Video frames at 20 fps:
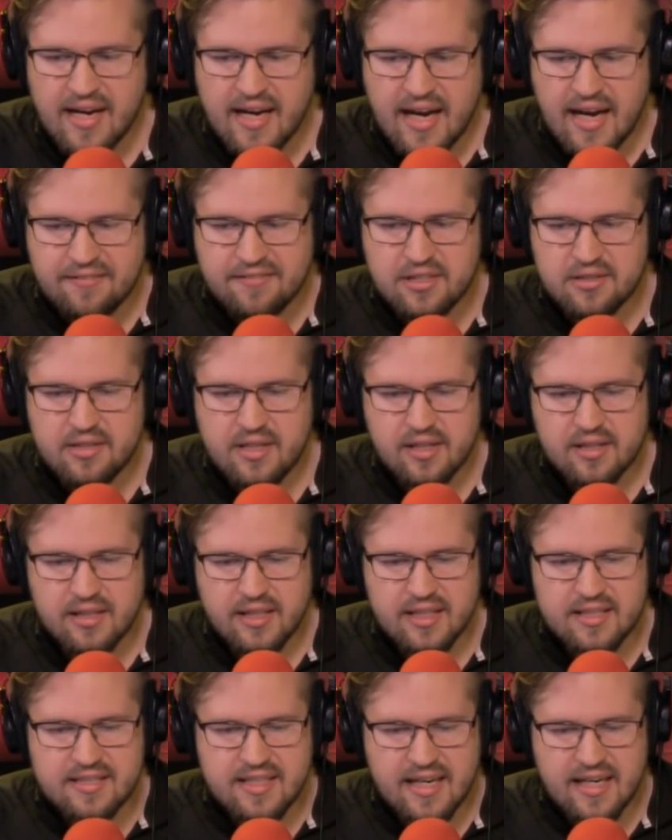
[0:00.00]
After
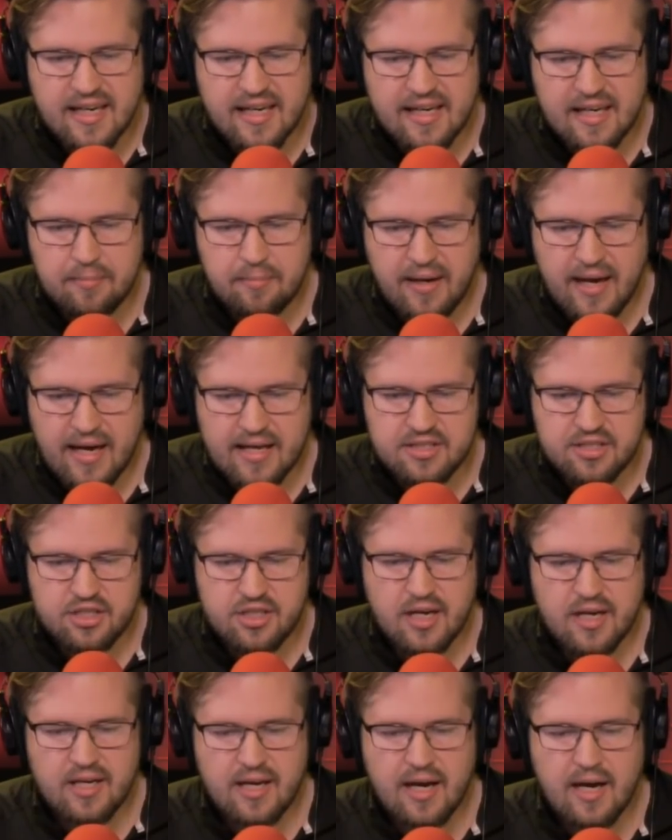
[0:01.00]
nearly a decade had passed,
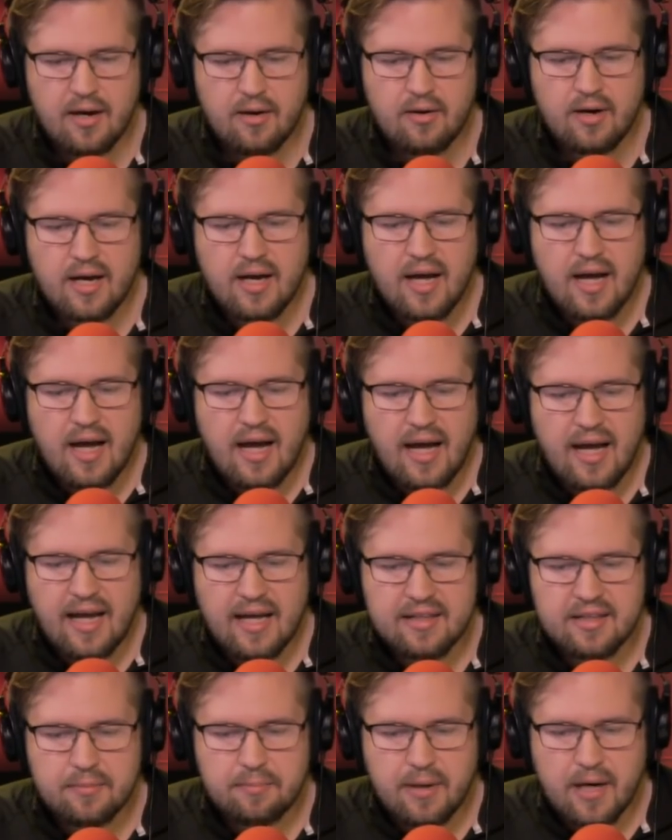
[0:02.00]
Xia
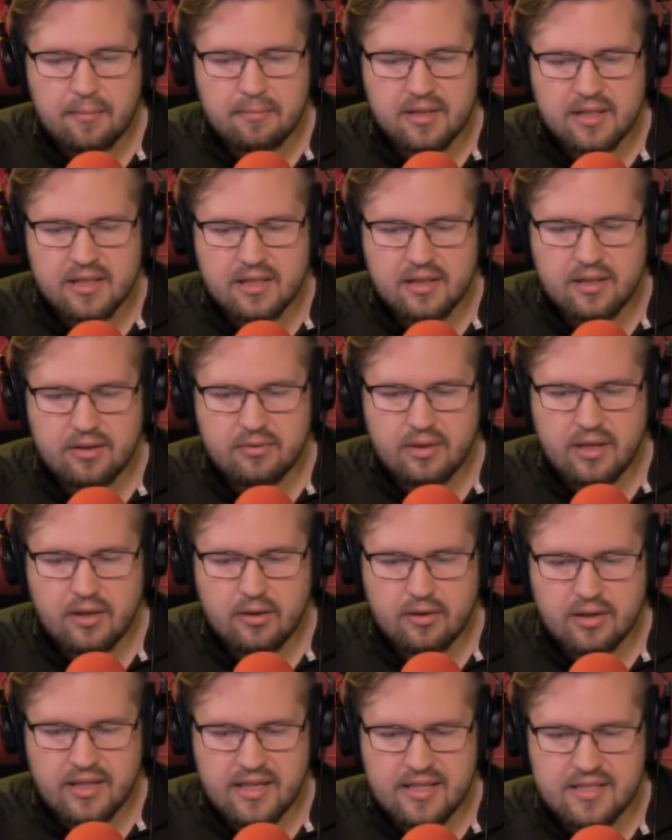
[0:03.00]
and the publicly
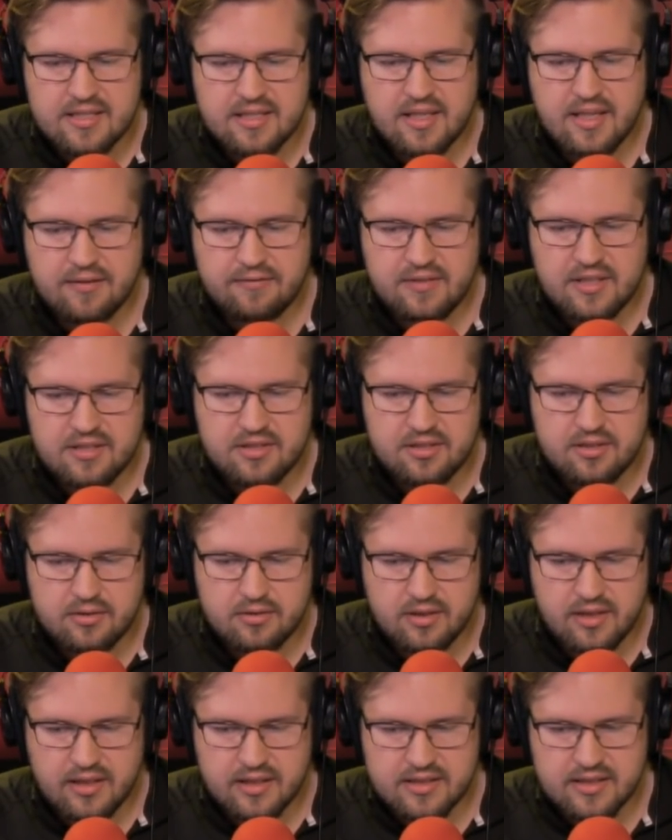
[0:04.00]
reorganized gifted
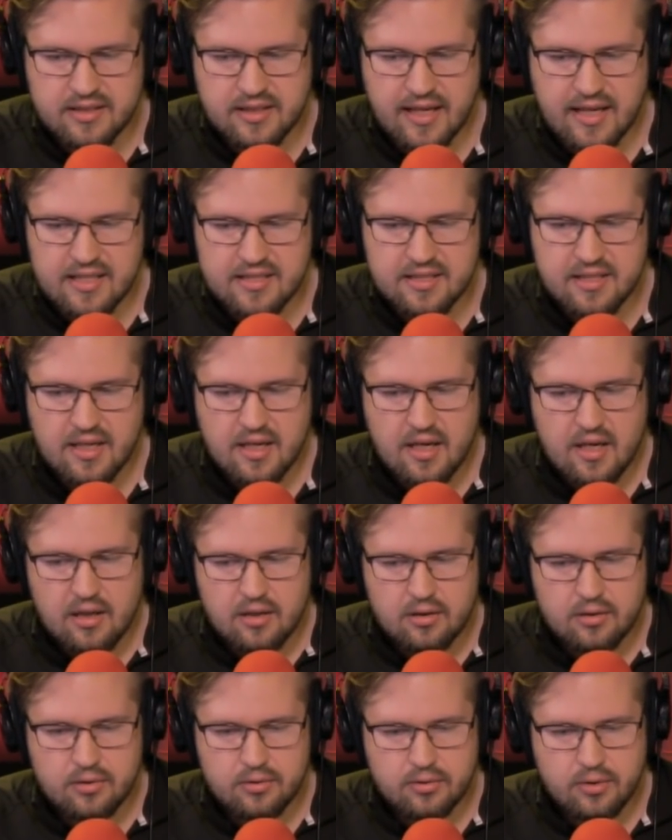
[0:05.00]
student in his class,
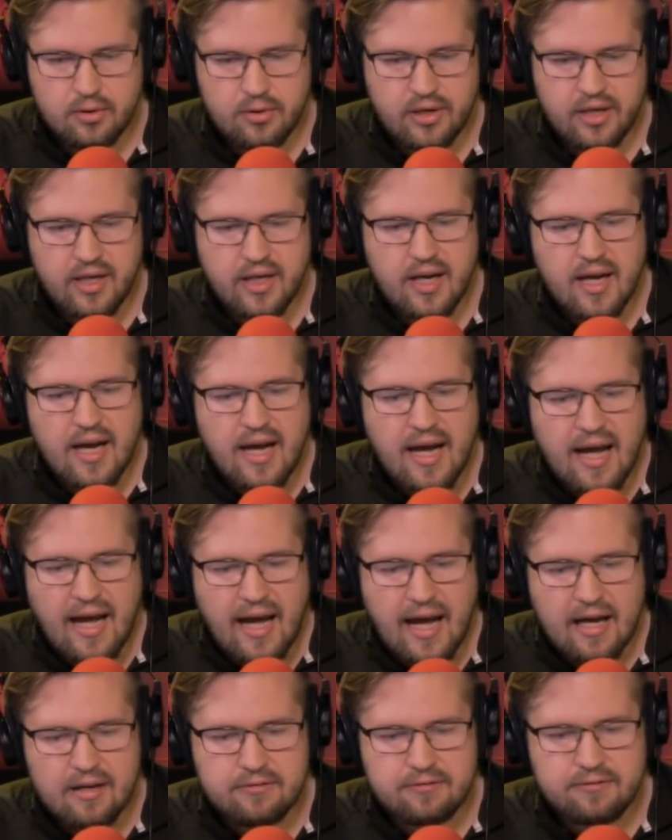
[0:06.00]
Lu Rui,
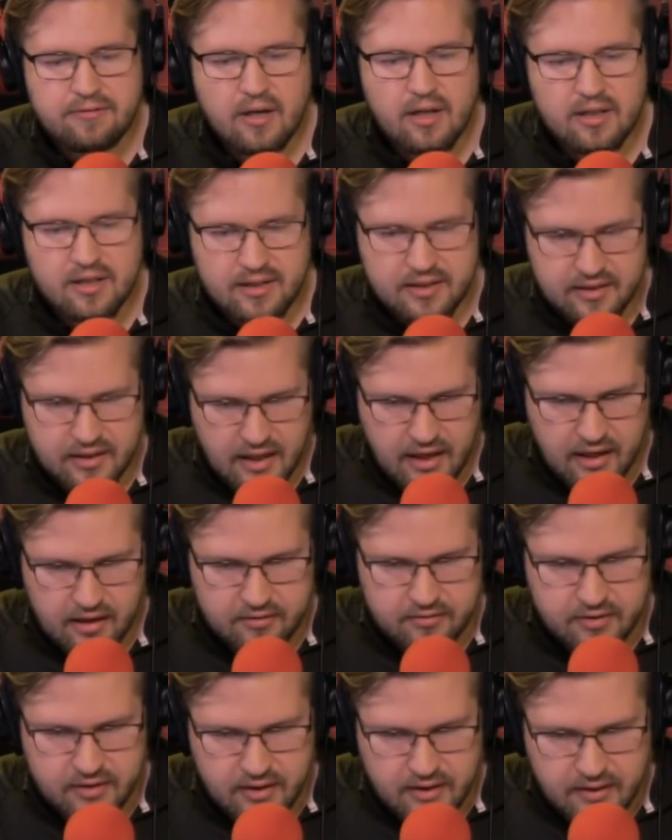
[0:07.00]
had fallen in
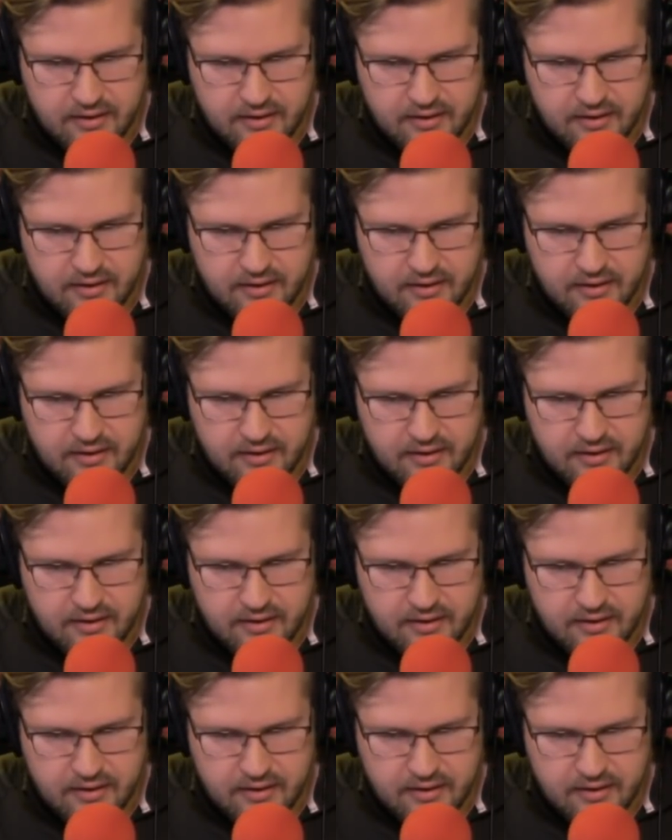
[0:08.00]
love.